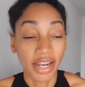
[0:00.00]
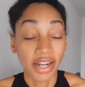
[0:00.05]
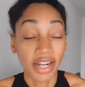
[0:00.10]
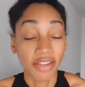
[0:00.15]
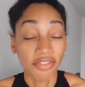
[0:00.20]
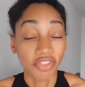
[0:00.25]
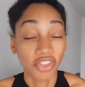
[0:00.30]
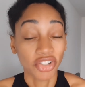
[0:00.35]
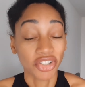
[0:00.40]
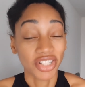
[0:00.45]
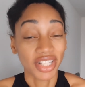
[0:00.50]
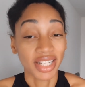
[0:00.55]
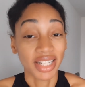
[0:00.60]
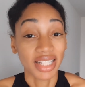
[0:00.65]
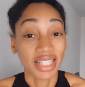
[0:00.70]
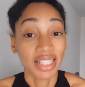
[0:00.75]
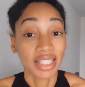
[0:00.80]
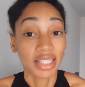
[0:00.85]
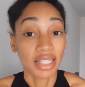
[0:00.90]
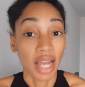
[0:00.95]
And if there's
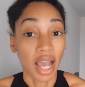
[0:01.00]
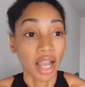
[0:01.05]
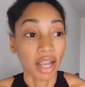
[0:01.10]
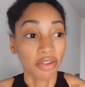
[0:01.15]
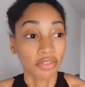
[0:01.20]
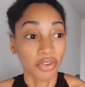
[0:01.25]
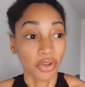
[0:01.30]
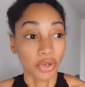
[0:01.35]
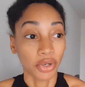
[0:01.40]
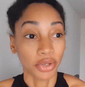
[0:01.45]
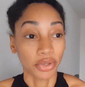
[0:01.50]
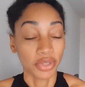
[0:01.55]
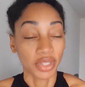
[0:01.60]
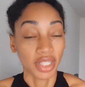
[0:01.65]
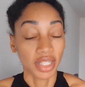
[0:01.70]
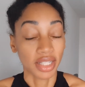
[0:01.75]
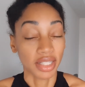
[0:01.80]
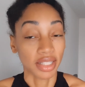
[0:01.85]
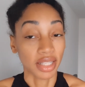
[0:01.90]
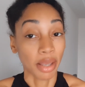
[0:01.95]
any stock photos
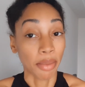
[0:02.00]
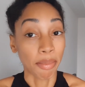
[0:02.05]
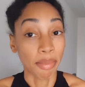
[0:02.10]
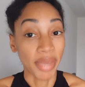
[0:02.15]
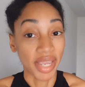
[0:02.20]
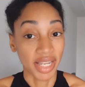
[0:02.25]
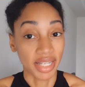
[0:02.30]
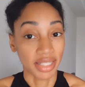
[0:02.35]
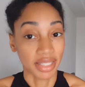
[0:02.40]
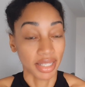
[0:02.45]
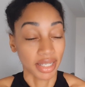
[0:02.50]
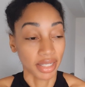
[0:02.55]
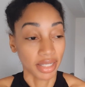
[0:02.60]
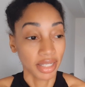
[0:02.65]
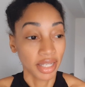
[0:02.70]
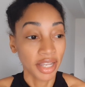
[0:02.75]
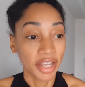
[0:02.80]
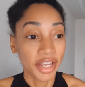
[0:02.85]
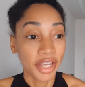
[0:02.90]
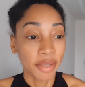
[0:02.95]
is amazing.